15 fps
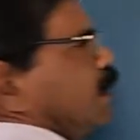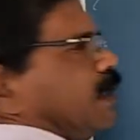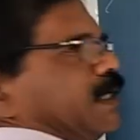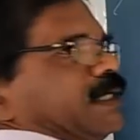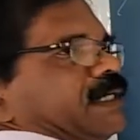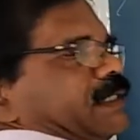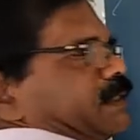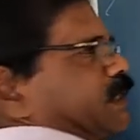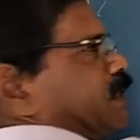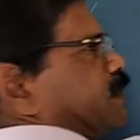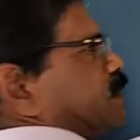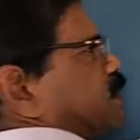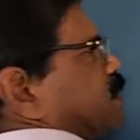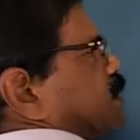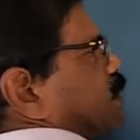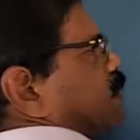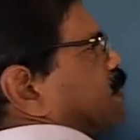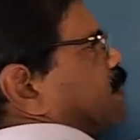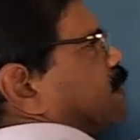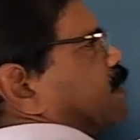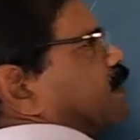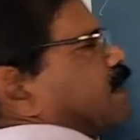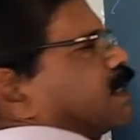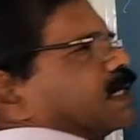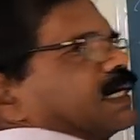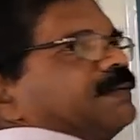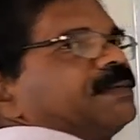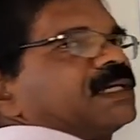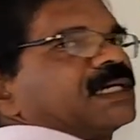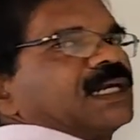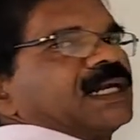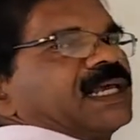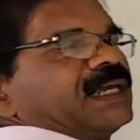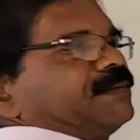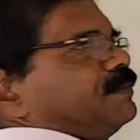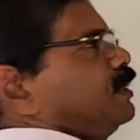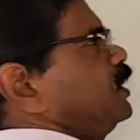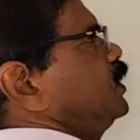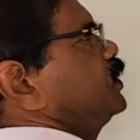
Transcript: It is its chemical name.